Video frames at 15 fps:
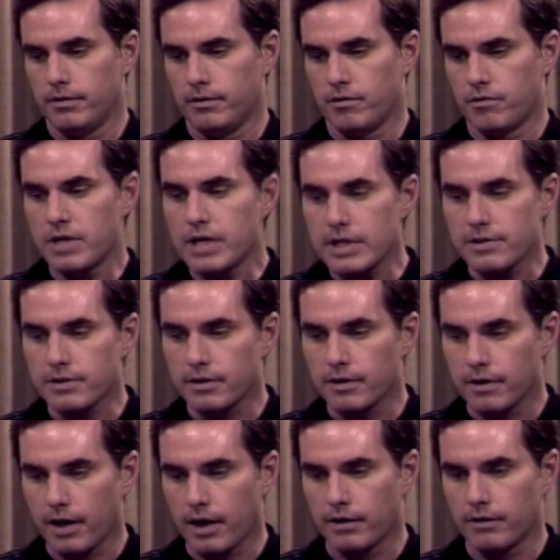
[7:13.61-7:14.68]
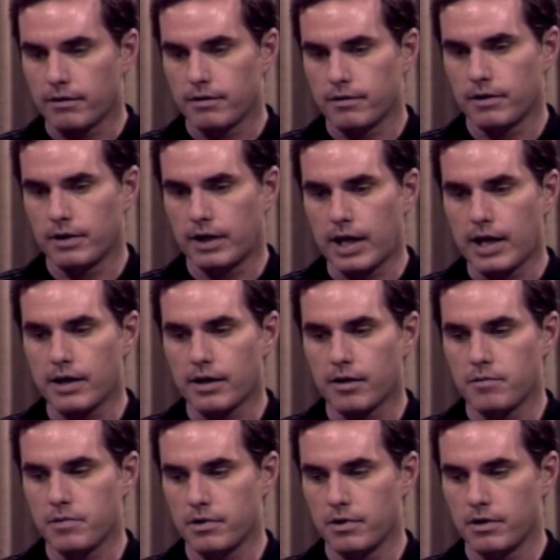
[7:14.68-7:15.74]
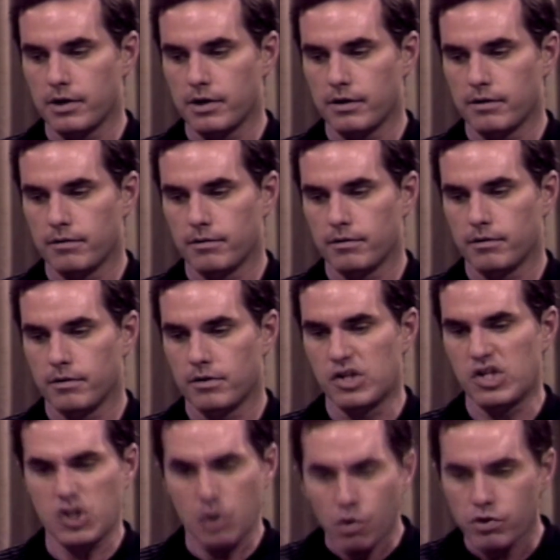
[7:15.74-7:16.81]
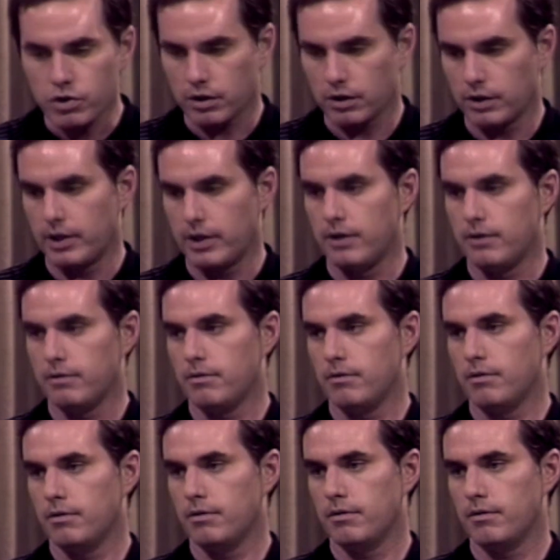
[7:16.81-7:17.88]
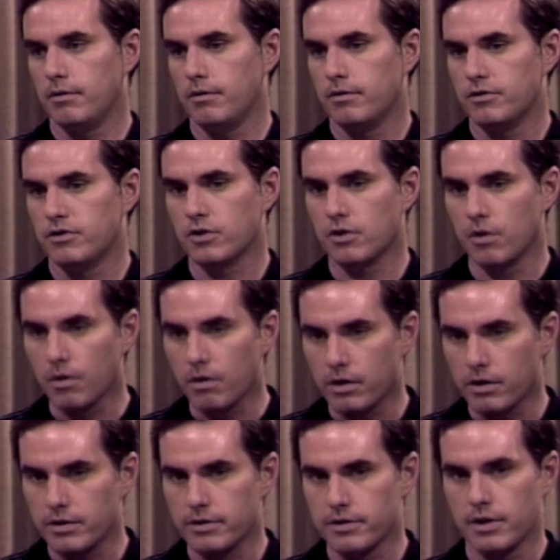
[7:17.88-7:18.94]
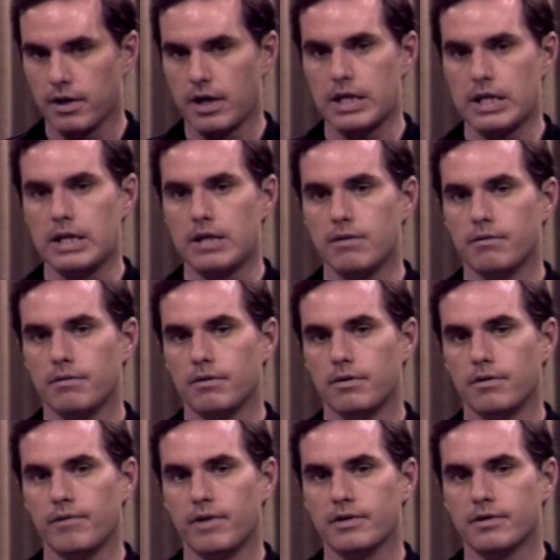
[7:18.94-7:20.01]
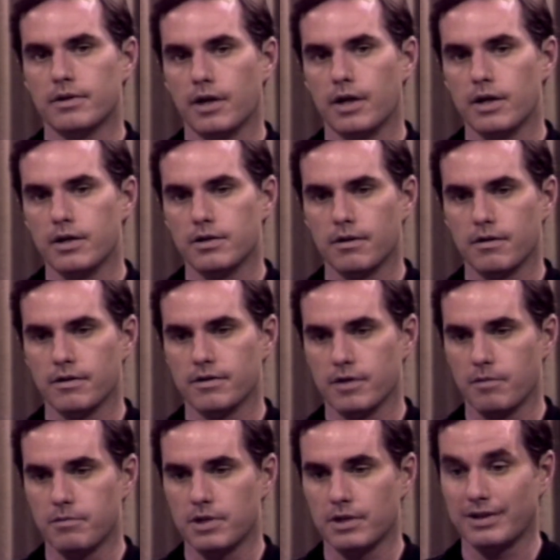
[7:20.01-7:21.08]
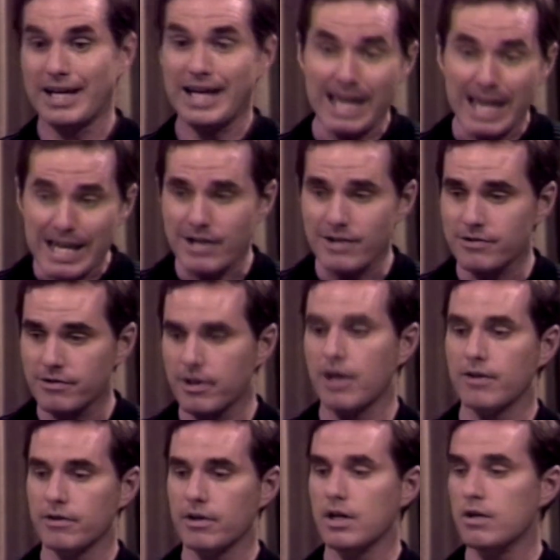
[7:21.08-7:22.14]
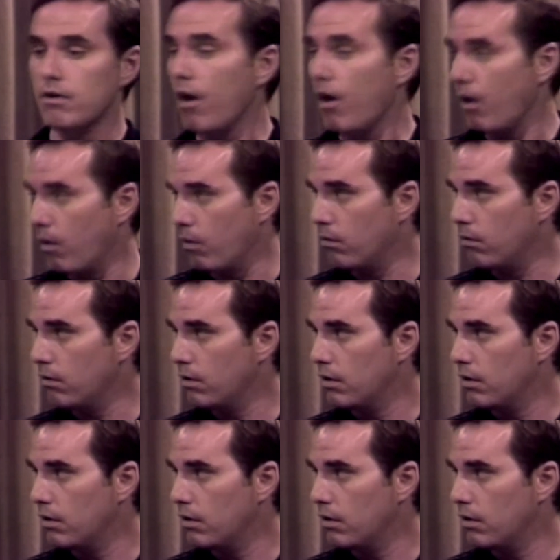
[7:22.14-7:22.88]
The reason that the gay community usually scorns any investigation of the subject is that they know